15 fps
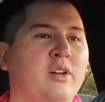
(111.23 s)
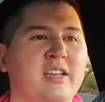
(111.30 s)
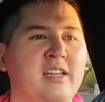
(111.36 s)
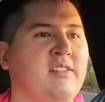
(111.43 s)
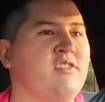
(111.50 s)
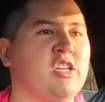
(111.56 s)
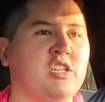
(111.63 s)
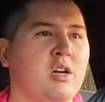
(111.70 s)
and
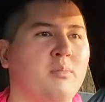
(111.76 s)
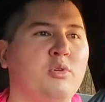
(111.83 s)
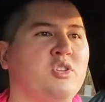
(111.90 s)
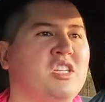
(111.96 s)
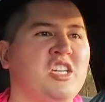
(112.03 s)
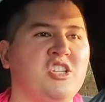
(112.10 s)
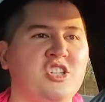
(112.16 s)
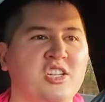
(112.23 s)
even double
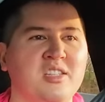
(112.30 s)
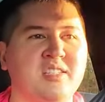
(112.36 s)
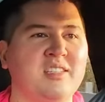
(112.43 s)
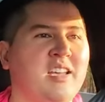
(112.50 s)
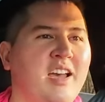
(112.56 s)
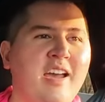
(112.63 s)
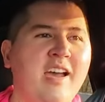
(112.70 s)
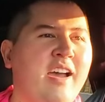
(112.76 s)
digits
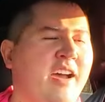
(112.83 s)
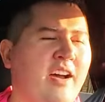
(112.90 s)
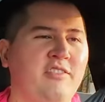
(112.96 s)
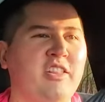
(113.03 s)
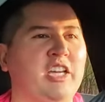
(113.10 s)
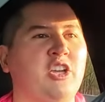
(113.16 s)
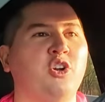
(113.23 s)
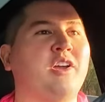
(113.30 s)
of
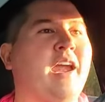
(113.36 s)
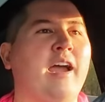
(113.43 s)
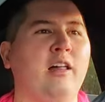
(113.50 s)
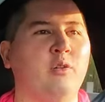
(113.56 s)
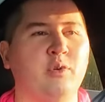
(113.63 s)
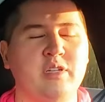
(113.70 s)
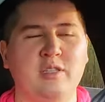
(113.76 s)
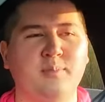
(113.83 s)
your
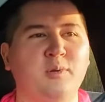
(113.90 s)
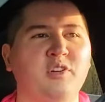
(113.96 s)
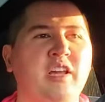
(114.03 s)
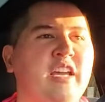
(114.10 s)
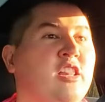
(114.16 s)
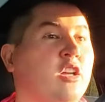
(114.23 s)
calories per day.